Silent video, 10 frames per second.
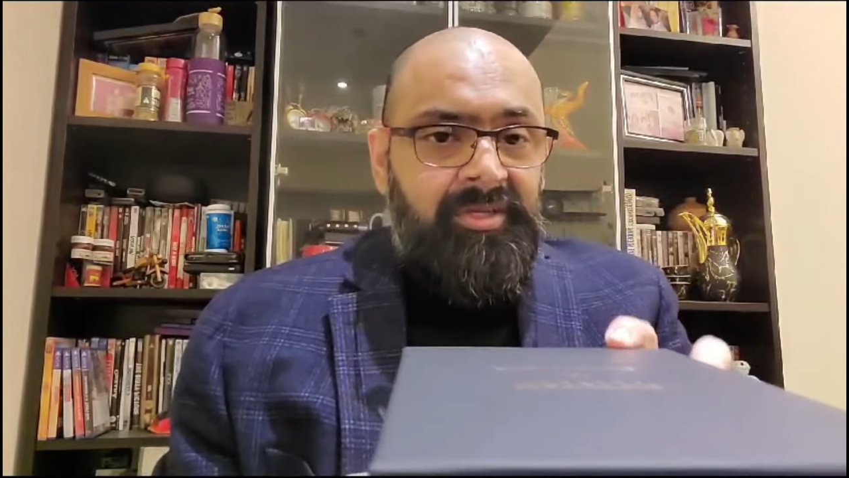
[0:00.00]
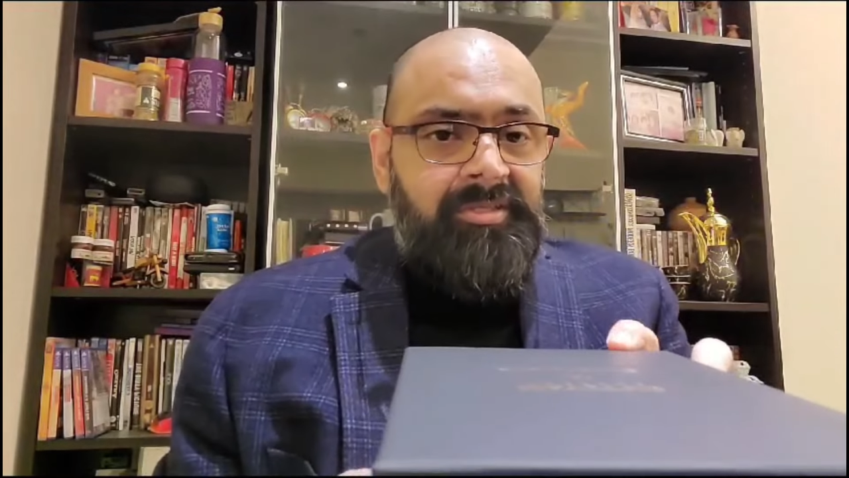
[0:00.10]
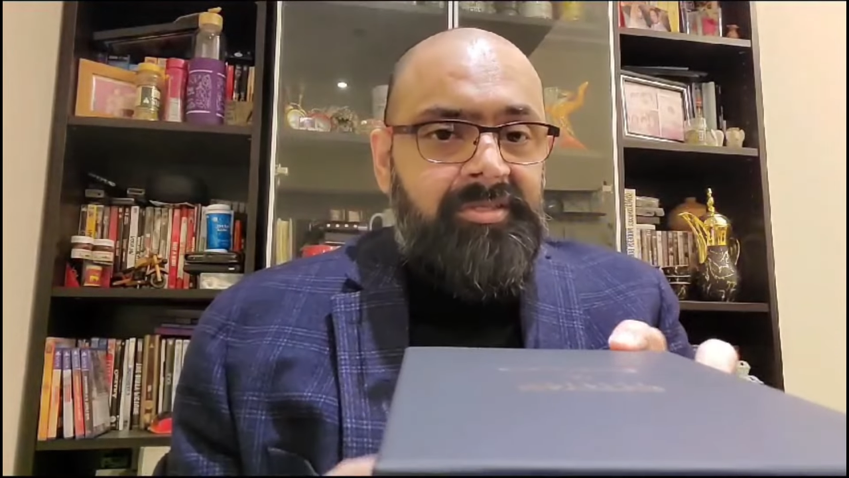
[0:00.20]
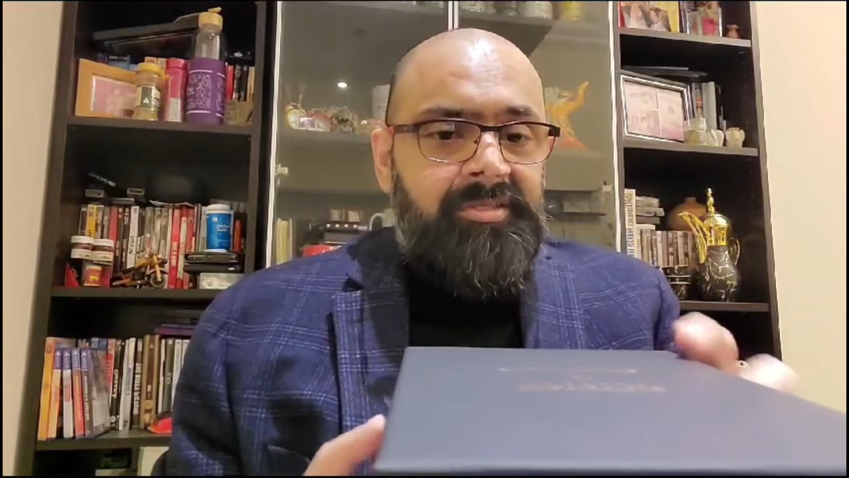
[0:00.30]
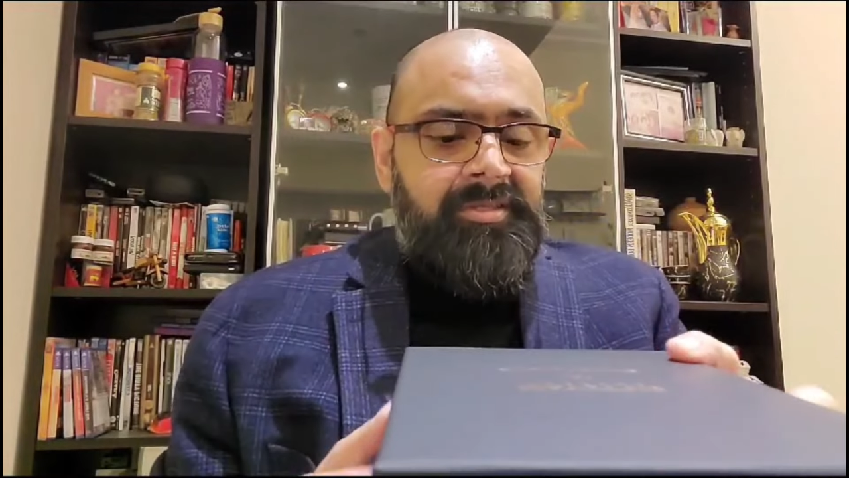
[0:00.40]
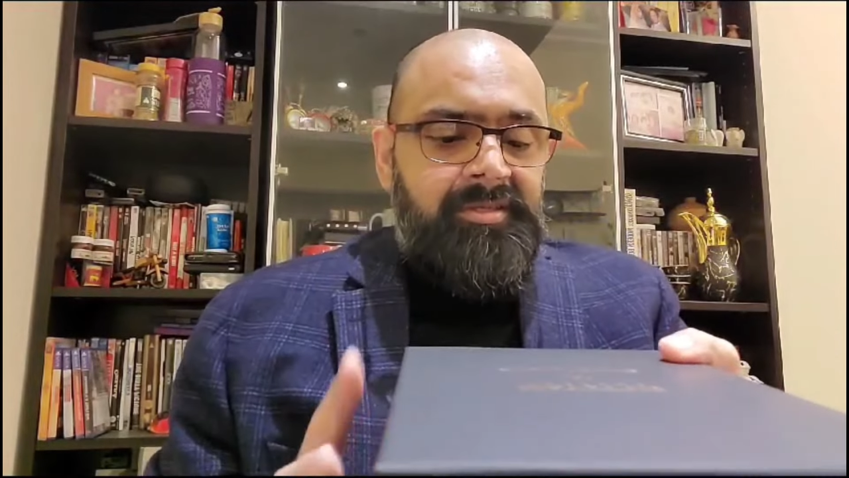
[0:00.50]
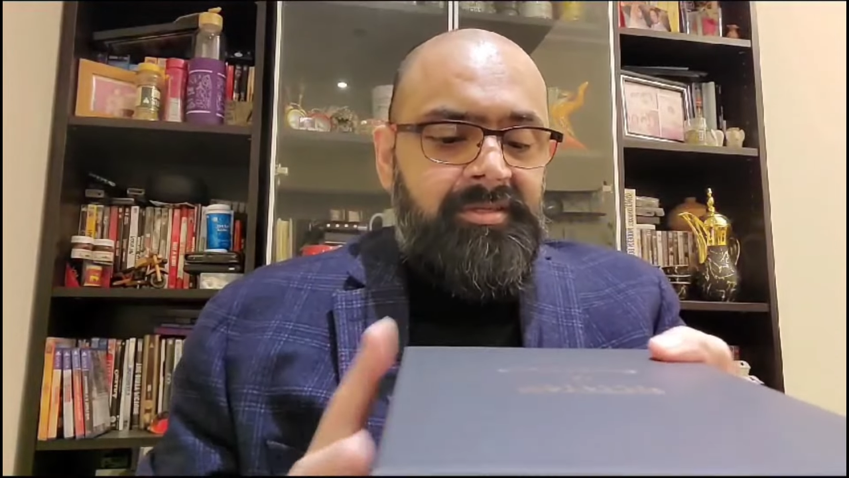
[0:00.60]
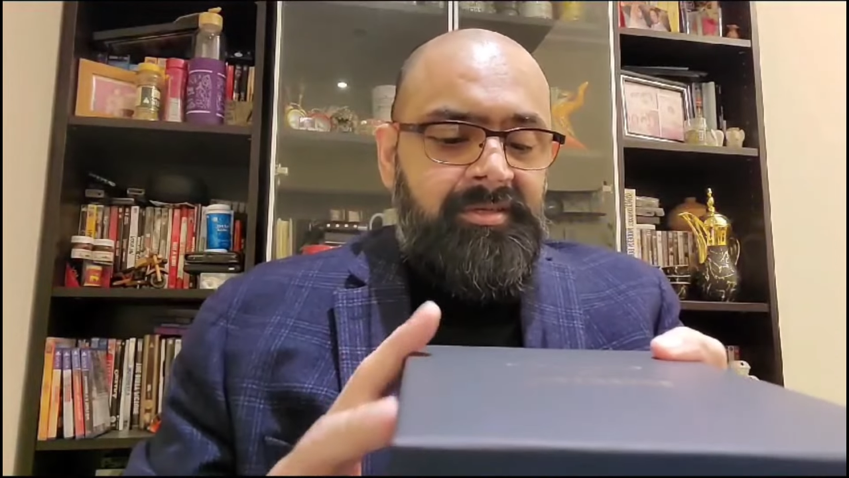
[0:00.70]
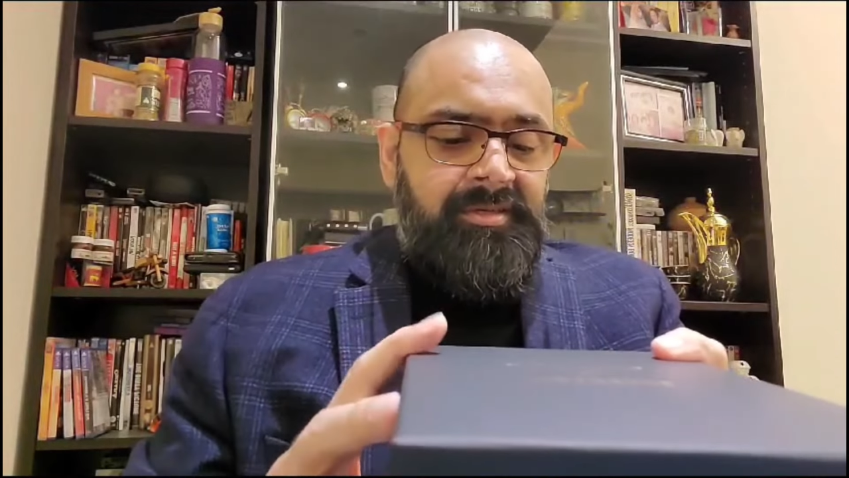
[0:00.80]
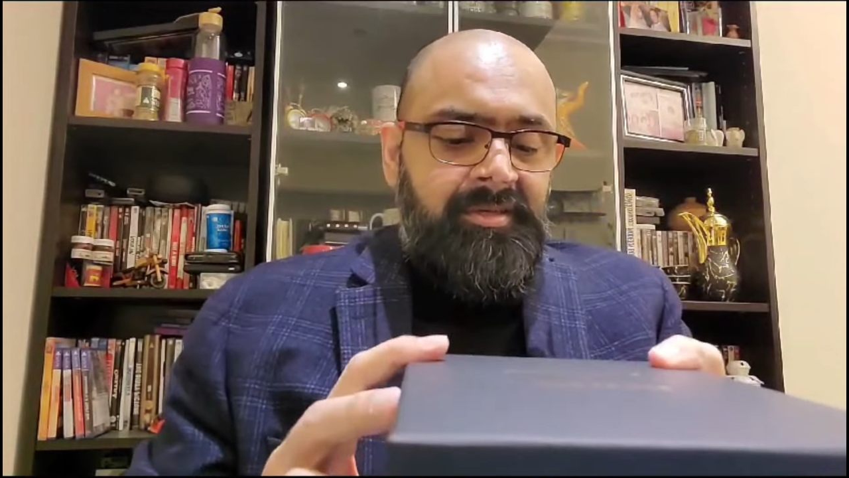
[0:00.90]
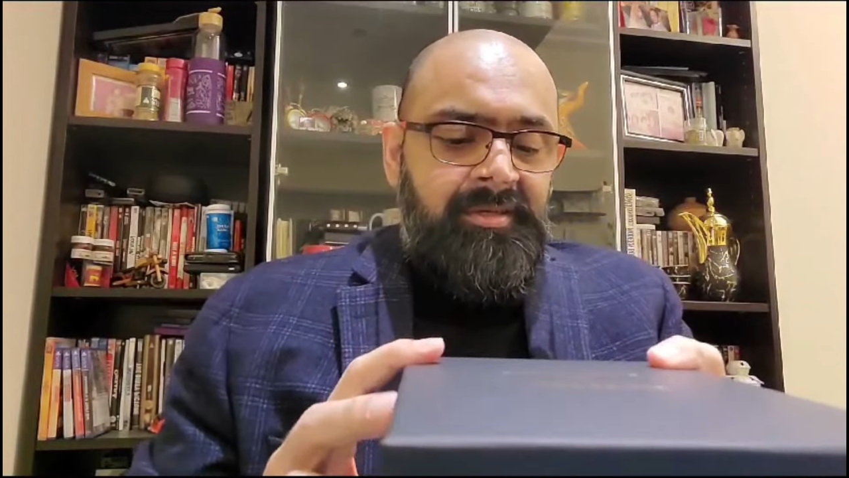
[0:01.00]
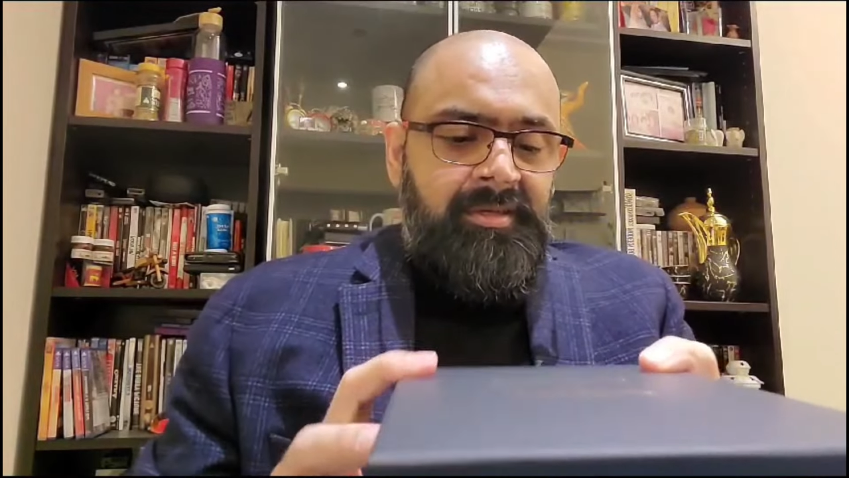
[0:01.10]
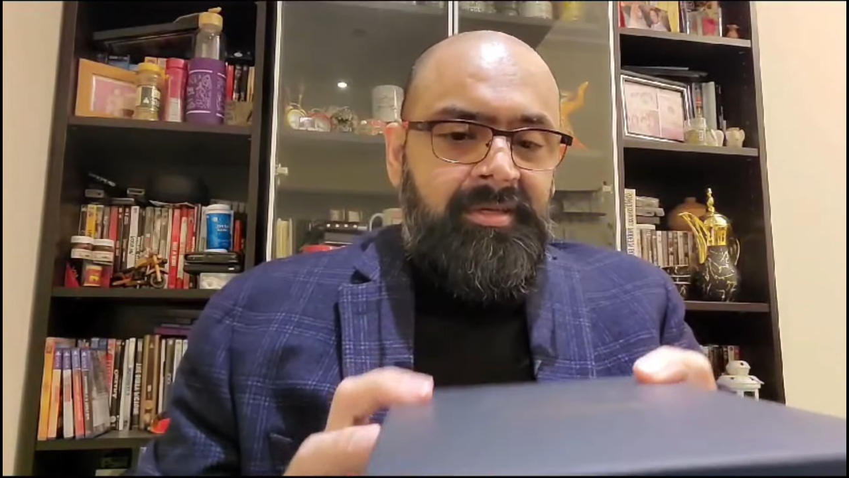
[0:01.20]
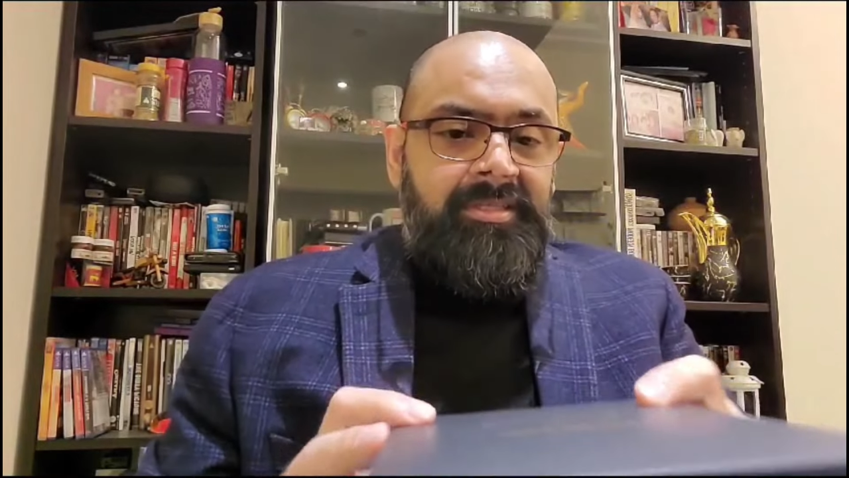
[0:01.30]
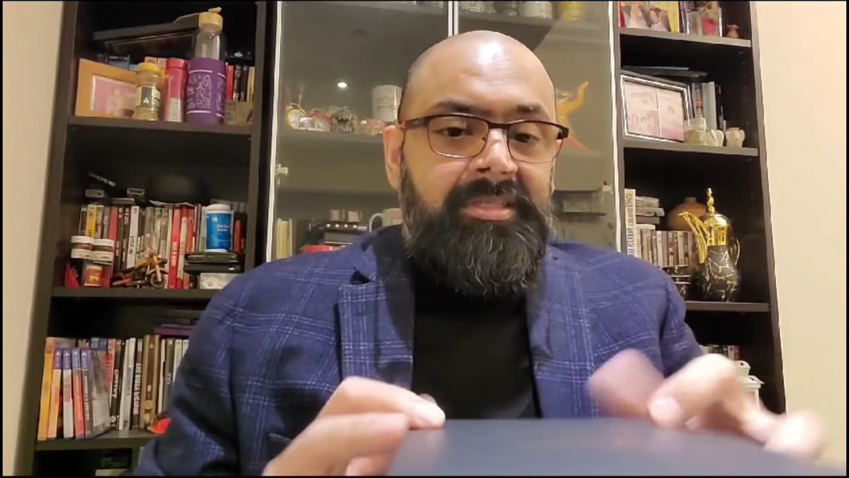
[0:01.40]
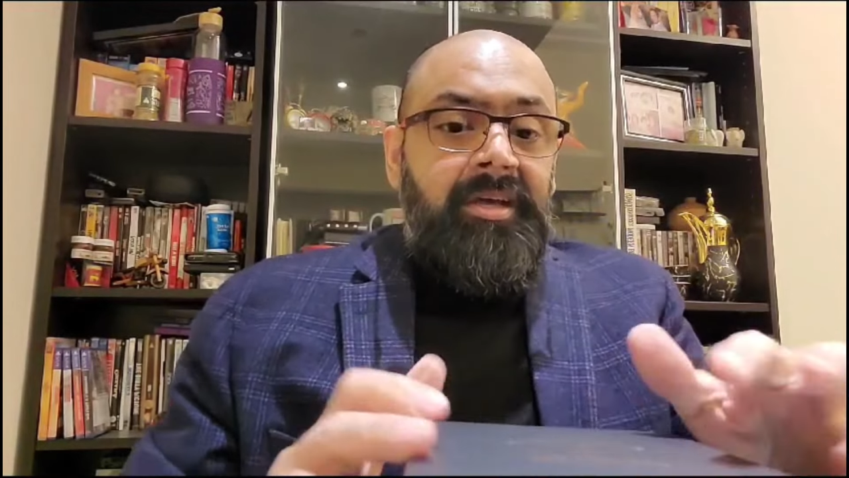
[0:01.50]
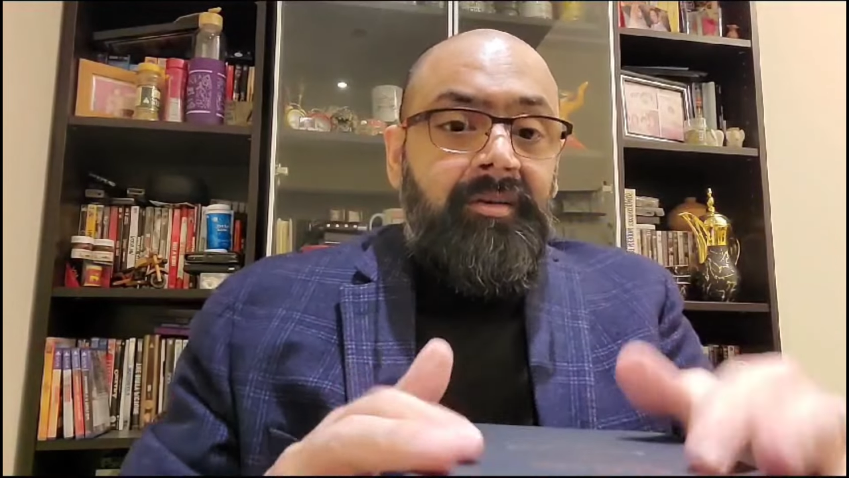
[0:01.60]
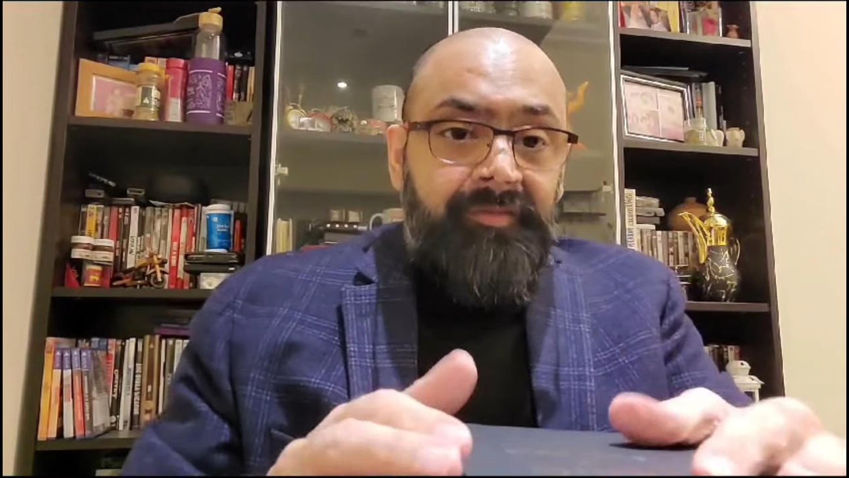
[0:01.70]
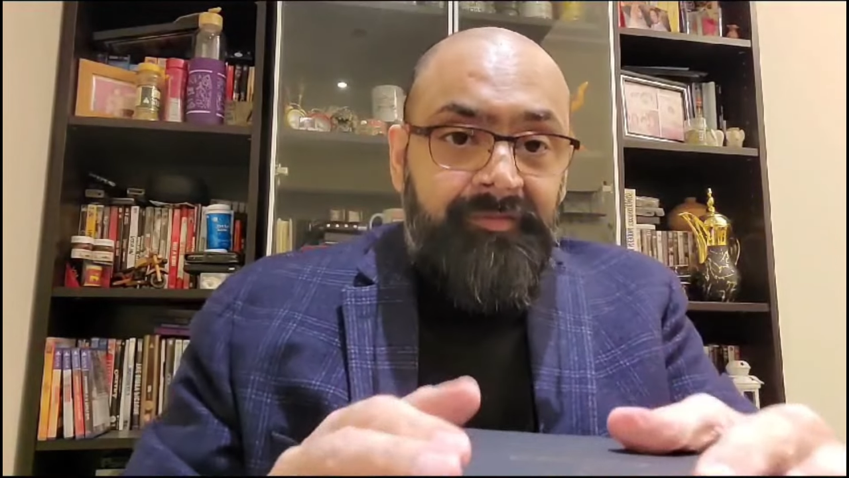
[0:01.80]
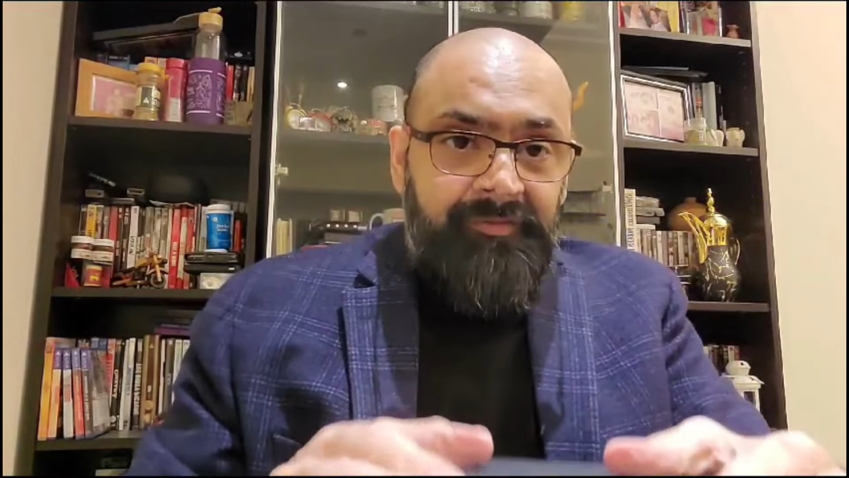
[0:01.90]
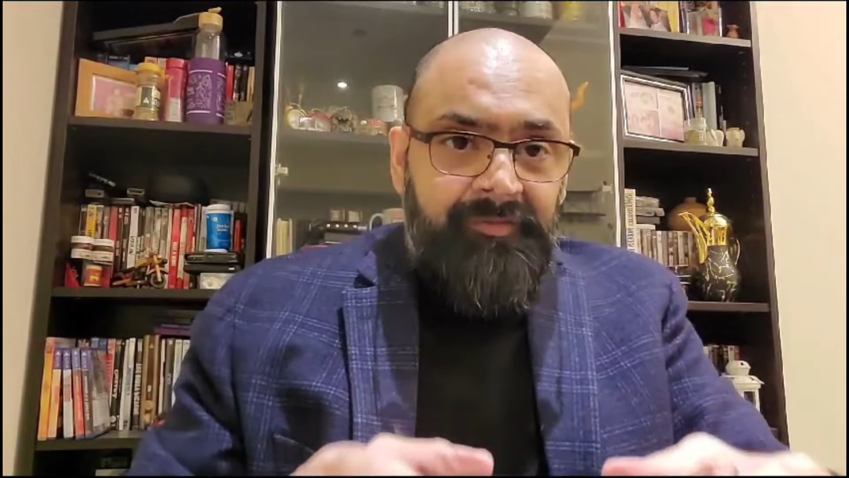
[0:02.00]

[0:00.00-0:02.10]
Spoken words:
his love